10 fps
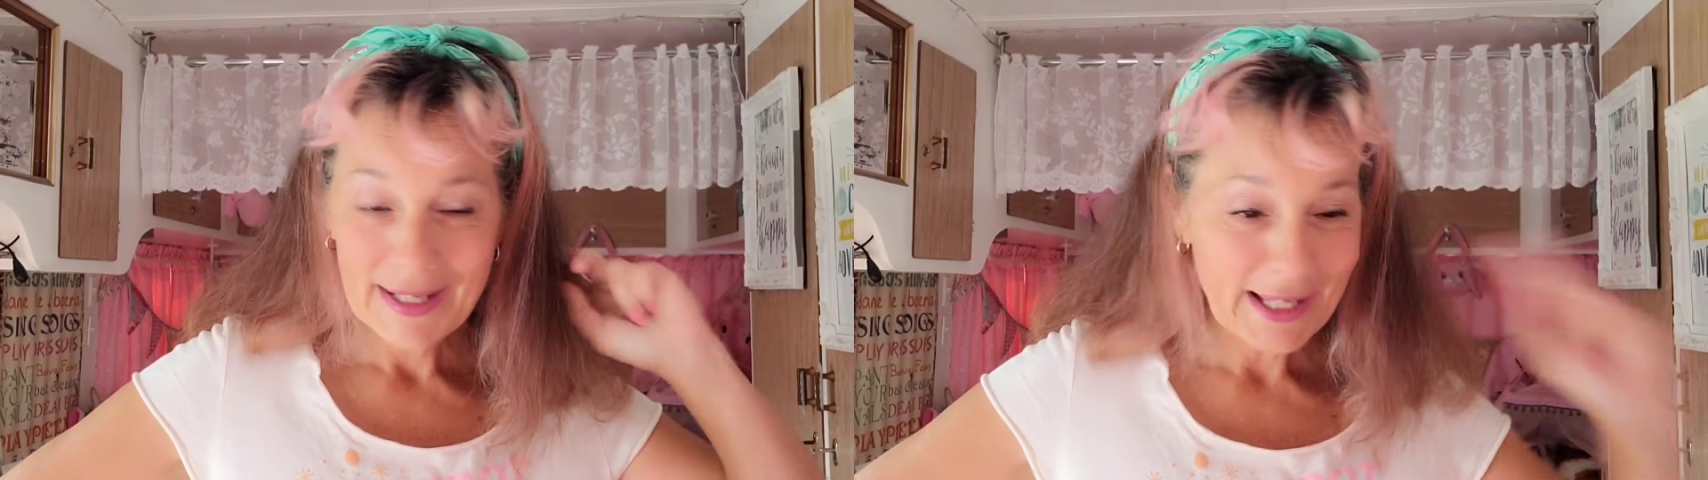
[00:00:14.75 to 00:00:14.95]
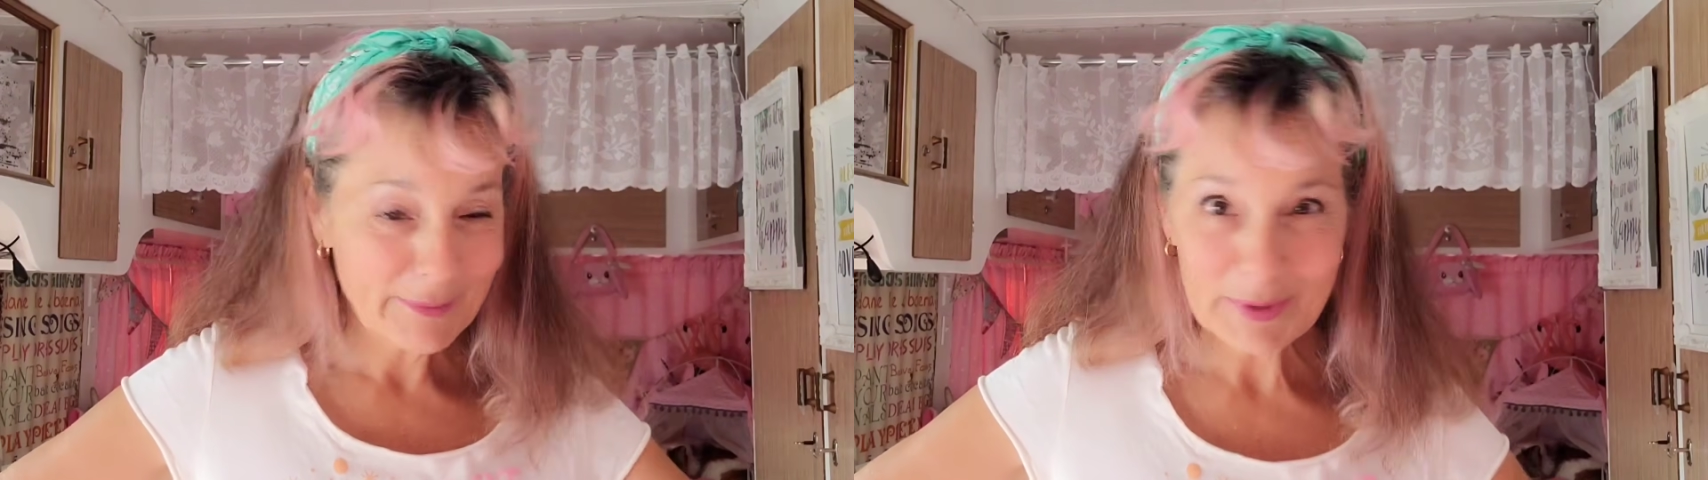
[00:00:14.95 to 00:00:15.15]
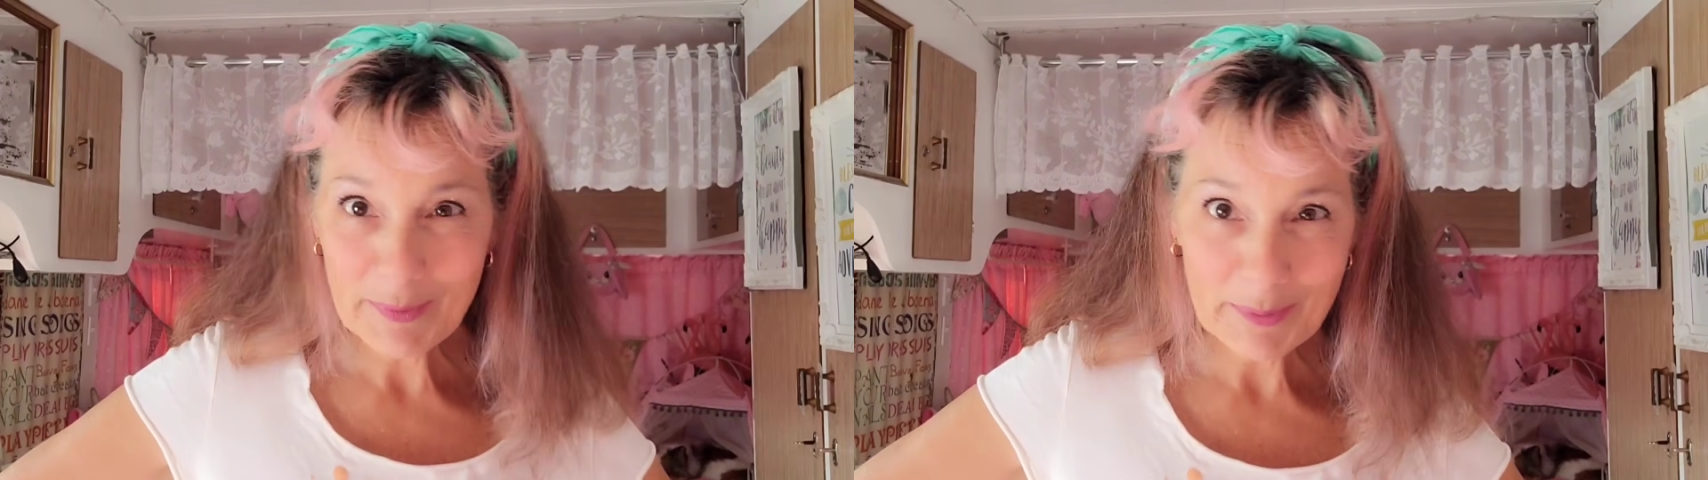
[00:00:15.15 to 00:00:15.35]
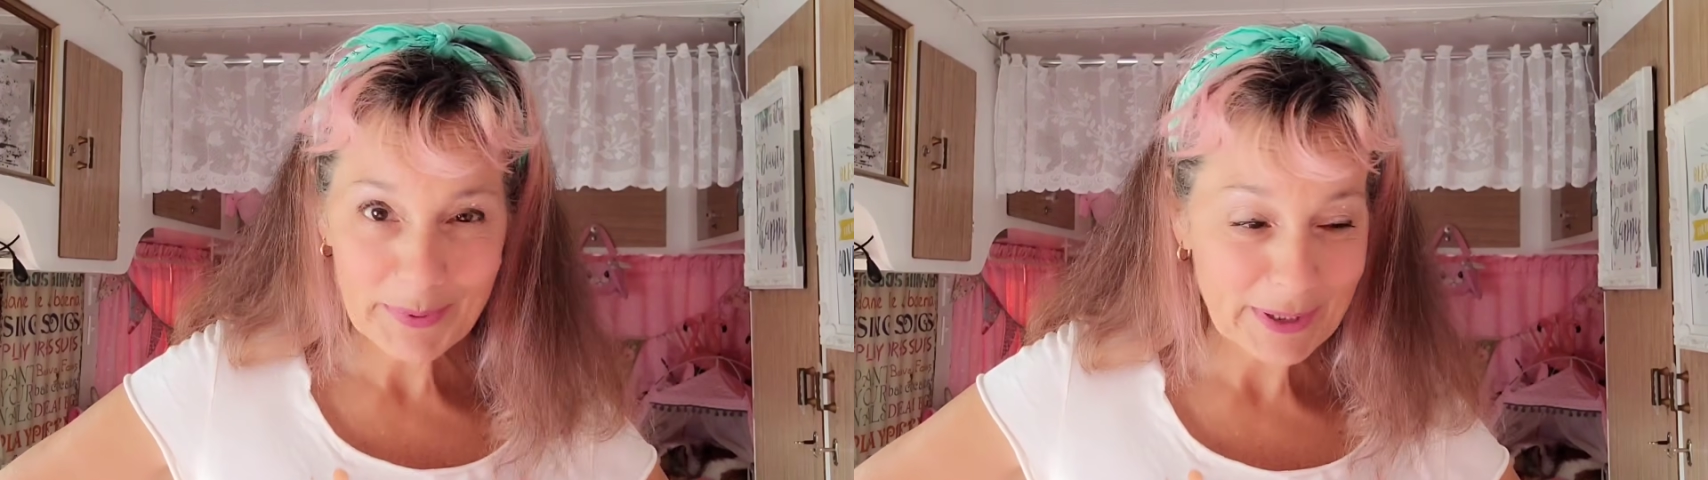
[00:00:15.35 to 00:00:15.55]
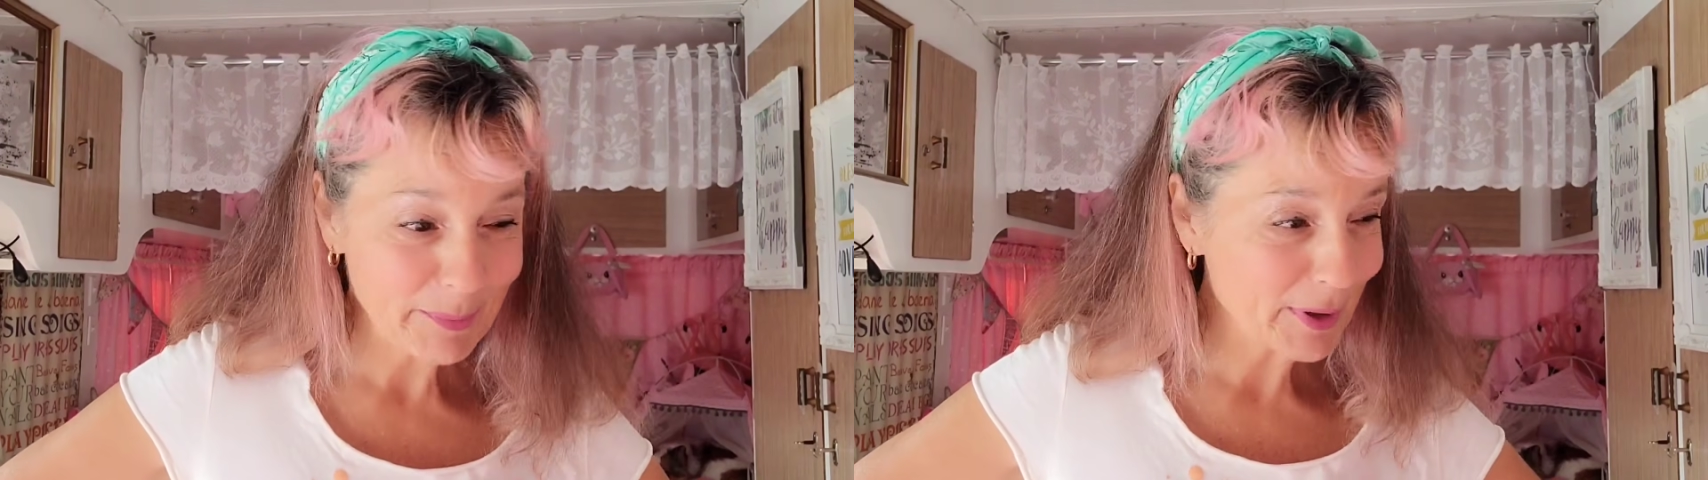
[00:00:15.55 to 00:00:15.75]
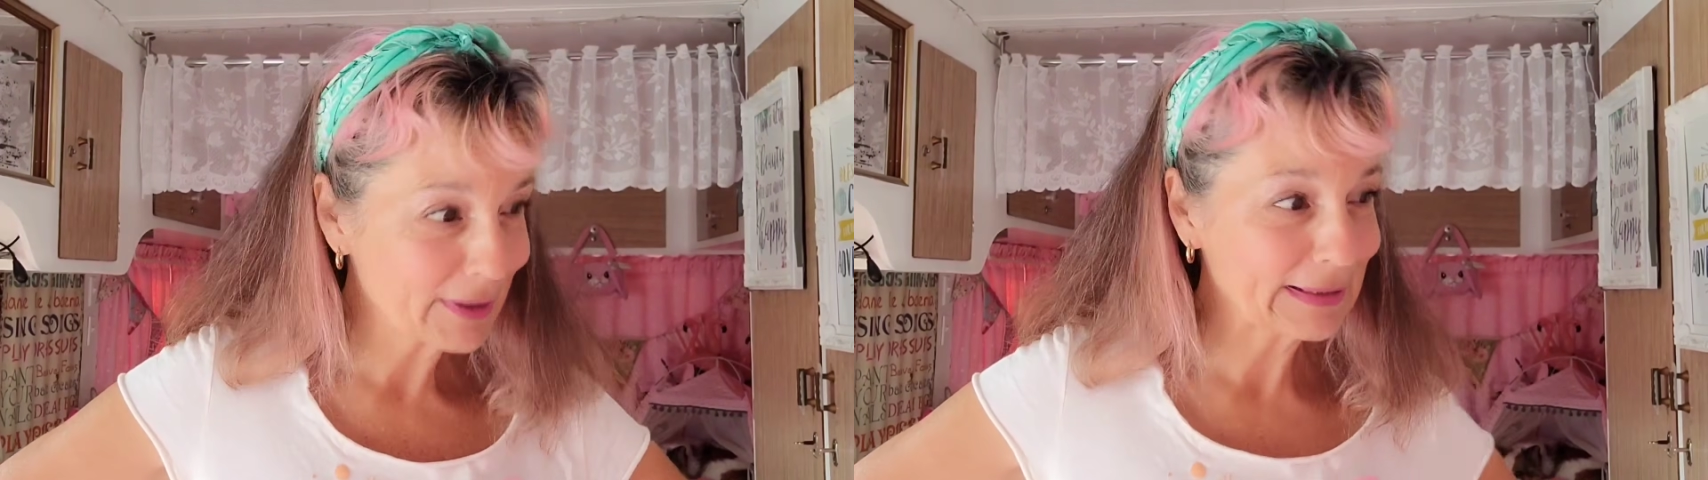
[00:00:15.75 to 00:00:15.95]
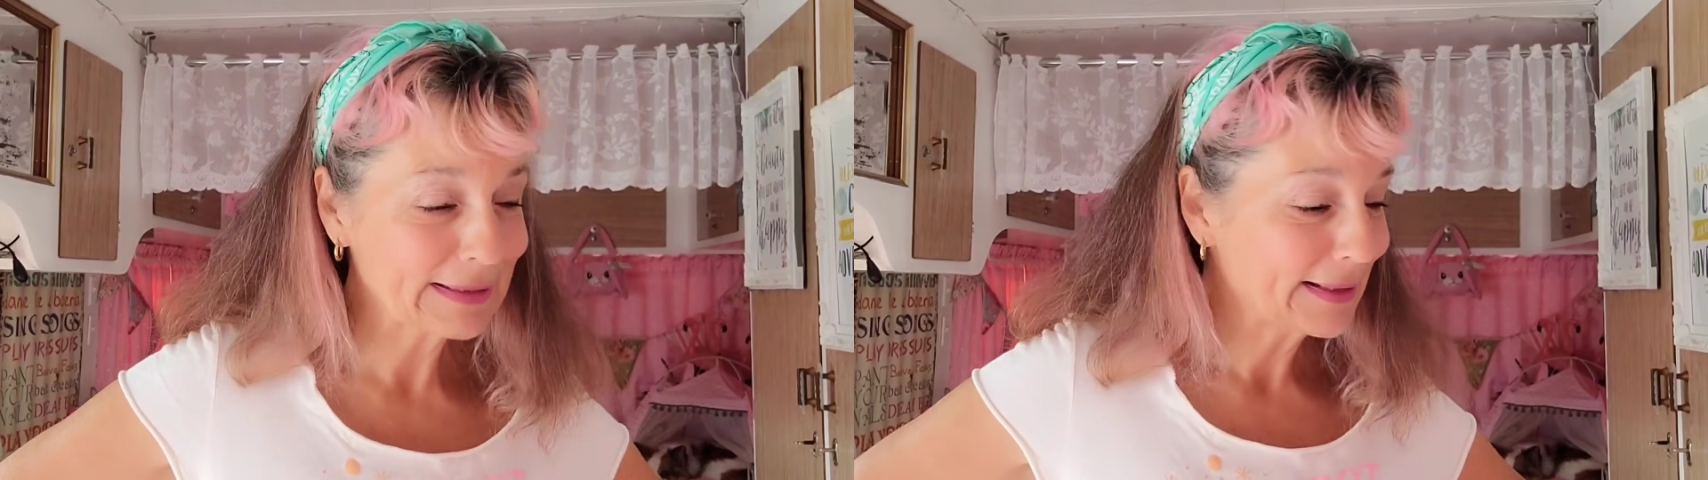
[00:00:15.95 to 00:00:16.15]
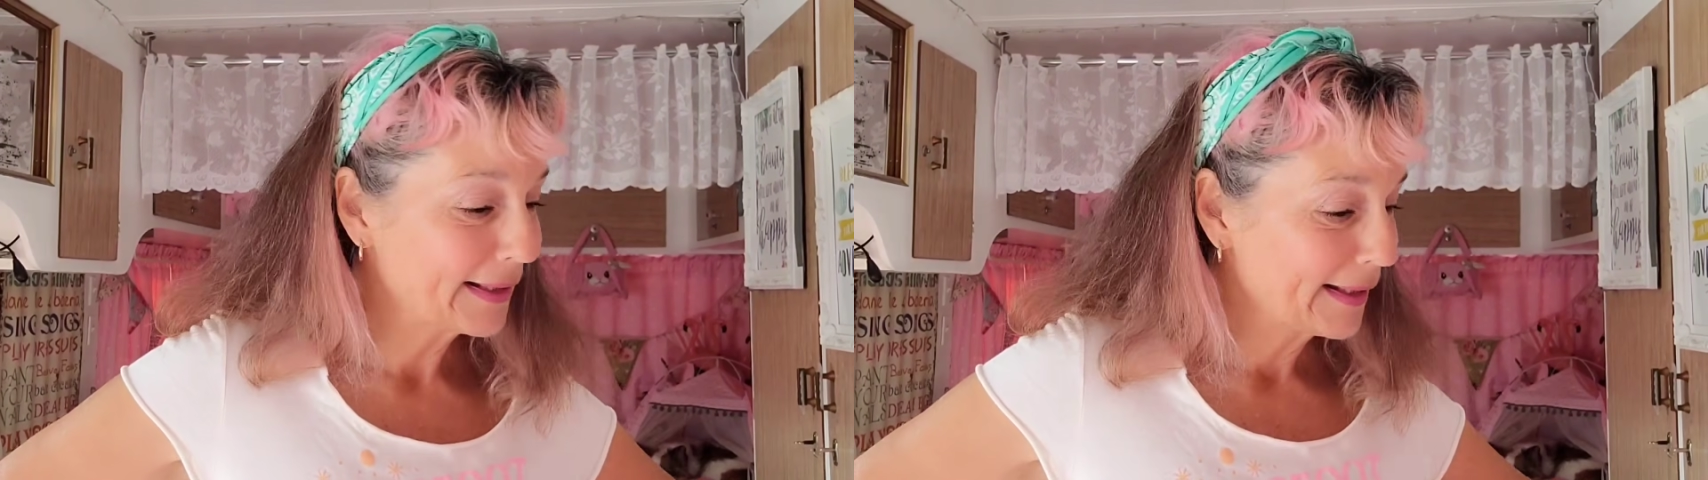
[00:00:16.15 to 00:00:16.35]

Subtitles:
empty my pee bottle,